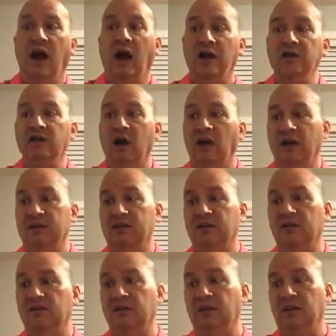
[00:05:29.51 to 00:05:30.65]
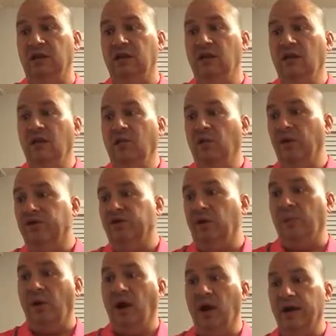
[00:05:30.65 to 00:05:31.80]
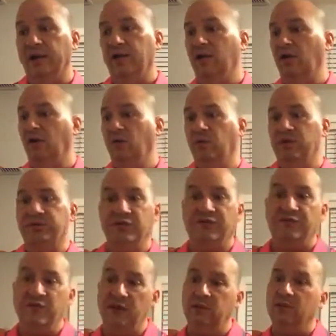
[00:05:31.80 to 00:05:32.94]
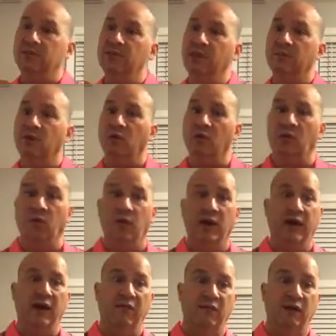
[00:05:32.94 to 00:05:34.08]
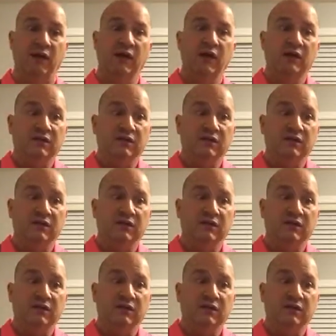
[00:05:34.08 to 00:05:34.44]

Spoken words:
unconsciously with your partner or with your family member or whatever,